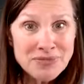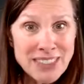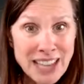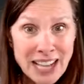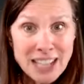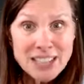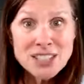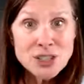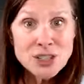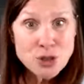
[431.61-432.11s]

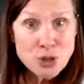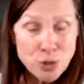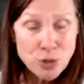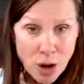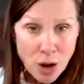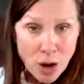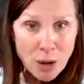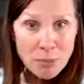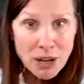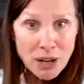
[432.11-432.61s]
That's a
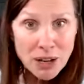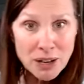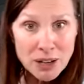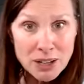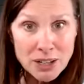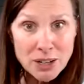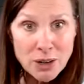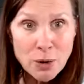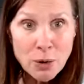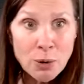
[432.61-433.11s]
trauma.
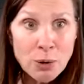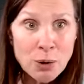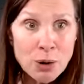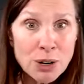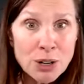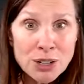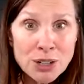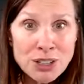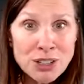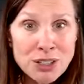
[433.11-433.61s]

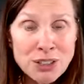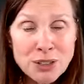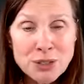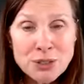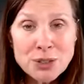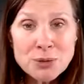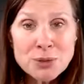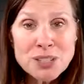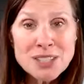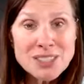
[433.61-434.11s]
Or, you know,
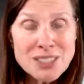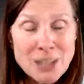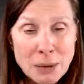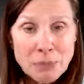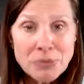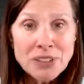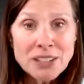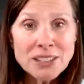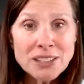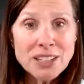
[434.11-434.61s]
there was
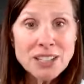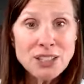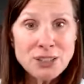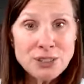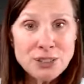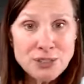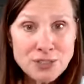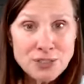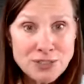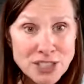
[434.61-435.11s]
something that
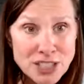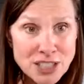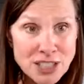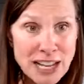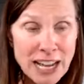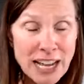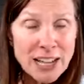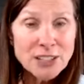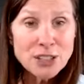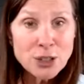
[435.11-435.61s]
you
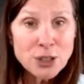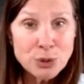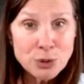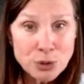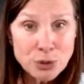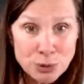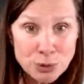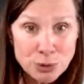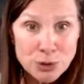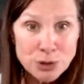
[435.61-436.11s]
had to go
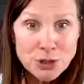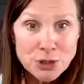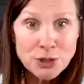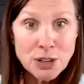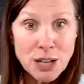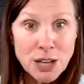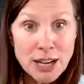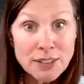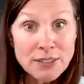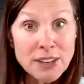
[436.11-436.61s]
through in your
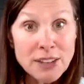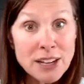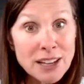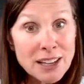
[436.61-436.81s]
life